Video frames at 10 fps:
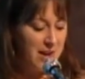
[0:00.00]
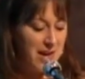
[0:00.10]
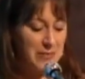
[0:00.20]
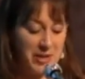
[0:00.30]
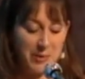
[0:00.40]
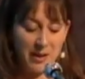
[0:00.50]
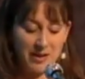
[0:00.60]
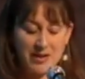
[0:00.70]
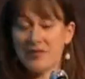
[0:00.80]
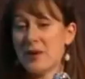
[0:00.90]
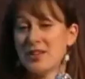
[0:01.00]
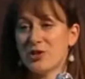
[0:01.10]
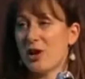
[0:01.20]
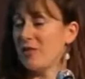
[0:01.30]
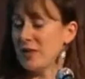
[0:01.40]
A big part of my
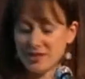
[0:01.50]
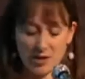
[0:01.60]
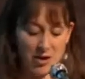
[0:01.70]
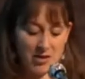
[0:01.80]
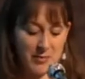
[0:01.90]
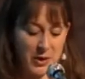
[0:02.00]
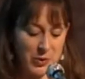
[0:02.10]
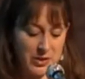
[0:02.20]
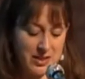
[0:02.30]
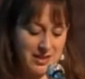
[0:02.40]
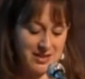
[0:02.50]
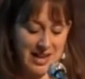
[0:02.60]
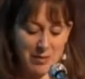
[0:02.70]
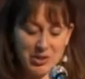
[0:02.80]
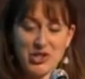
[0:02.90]
job is all about
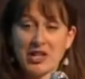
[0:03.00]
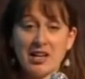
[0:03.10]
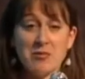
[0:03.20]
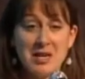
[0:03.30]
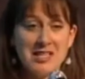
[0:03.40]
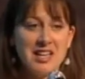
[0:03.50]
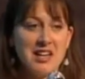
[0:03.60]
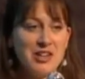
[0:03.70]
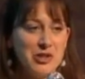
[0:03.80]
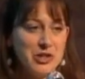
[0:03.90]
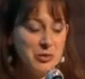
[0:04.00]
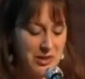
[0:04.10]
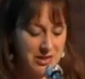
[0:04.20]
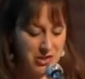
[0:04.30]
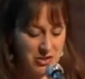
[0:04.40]
establishing and maintaining good
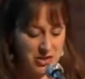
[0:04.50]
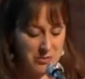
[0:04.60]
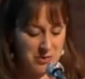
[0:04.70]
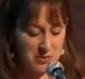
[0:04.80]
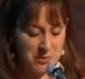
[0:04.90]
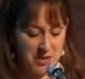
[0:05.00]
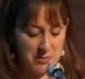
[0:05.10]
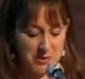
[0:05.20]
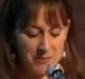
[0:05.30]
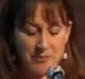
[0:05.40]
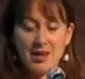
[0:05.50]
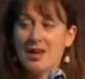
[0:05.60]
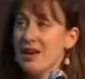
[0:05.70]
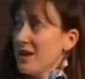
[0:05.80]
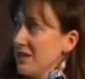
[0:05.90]
relationships with people.
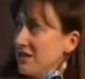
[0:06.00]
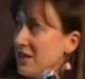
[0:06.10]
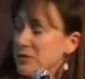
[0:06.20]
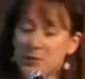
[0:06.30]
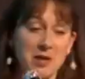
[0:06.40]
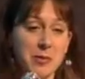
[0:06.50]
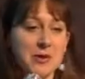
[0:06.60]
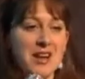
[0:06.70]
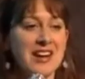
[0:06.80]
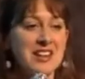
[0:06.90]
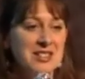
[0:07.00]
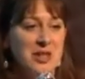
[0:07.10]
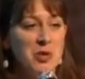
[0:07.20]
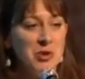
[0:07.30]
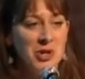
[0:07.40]
The type of people I need to
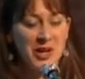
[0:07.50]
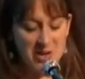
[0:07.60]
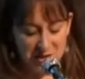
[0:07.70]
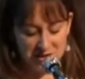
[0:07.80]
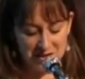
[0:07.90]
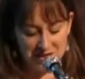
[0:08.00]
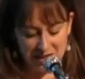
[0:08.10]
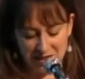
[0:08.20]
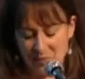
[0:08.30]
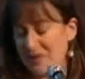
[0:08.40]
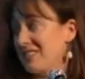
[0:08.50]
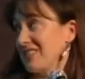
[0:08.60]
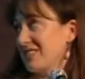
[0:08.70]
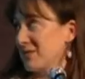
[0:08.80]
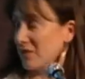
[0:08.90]
communicate with on a daily
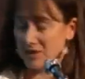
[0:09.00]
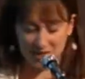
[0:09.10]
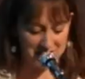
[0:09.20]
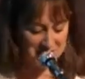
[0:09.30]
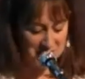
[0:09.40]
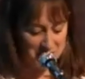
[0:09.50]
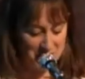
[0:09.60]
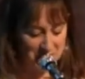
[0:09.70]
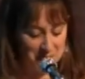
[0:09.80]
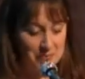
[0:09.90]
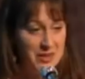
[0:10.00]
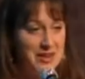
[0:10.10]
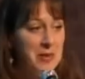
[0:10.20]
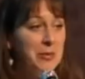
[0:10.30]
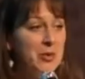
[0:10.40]
basis are listed up there.
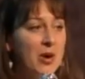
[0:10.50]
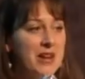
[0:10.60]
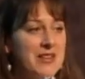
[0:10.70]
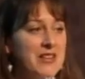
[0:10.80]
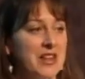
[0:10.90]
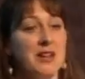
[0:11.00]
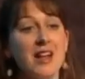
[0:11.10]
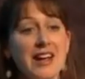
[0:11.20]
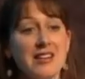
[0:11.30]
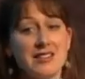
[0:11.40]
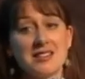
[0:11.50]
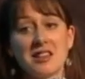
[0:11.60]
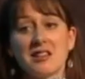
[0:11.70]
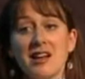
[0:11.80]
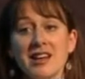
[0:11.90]
Number one, the client. It's the
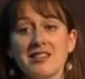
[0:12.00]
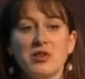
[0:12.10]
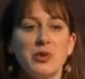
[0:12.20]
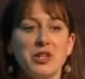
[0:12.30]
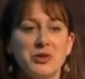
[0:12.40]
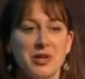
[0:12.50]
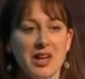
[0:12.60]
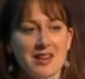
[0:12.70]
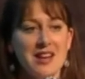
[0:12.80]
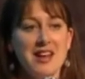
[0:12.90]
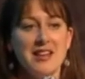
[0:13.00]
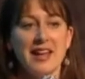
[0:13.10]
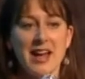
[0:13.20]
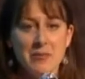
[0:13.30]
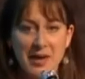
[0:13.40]
client that we create the
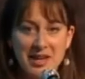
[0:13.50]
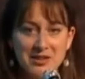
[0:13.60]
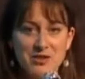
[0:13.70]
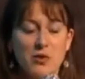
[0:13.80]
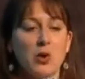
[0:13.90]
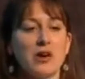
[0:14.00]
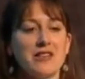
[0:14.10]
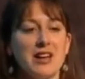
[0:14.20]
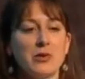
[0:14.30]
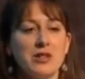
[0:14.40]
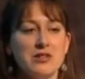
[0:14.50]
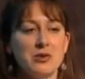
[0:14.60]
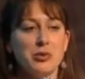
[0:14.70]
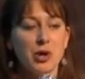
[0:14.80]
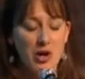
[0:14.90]
campaigns for, that we
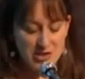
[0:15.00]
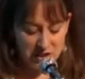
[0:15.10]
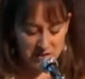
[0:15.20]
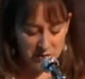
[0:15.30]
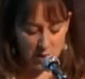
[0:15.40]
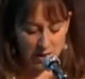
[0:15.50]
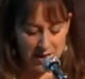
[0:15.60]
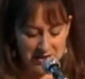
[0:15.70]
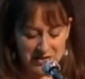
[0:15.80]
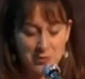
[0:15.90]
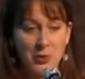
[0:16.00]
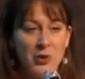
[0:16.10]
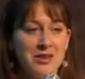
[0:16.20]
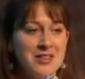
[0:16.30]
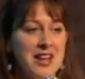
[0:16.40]
do projects for, and it's
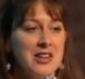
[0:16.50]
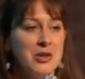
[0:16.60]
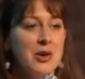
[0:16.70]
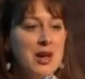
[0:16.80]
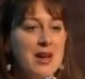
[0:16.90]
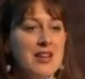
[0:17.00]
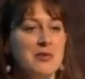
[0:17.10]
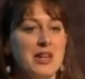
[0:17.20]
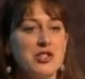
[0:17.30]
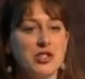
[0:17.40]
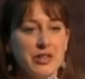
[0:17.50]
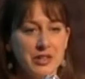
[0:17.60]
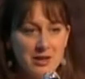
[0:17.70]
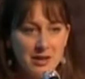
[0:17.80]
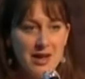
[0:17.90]
important that you you make sure
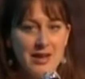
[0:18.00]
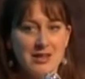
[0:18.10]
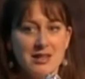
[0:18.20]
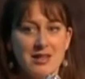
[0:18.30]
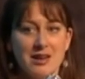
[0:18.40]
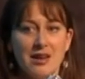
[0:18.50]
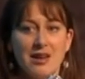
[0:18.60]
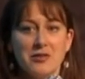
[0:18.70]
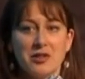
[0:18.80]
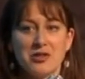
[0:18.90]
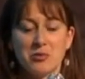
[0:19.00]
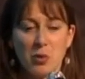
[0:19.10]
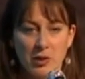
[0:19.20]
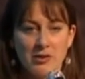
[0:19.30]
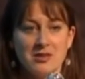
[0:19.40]
your client uh, feels
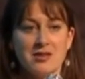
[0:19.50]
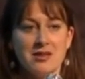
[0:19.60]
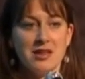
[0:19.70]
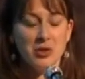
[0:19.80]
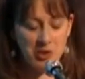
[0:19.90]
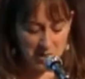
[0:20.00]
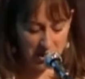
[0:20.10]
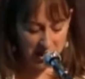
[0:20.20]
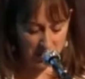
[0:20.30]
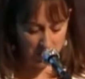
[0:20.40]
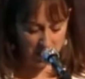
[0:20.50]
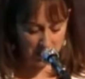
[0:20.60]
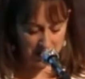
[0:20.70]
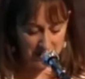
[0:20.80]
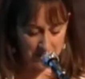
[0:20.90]
important and that you communicate well
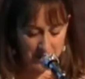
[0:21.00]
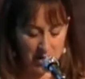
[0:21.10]
with them